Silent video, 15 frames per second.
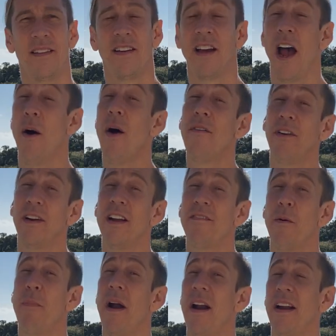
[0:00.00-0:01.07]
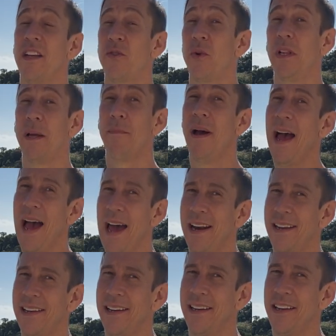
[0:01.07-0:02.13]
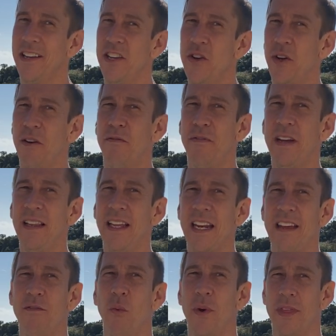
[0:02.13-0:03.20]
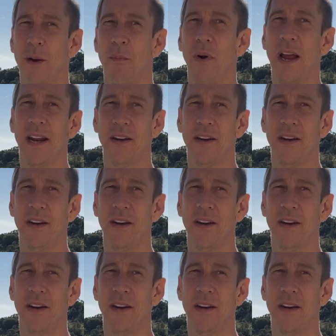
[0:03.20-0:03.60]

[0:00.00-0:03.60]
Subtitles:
However, if a bearing is really bad, you can feel it even when they're brand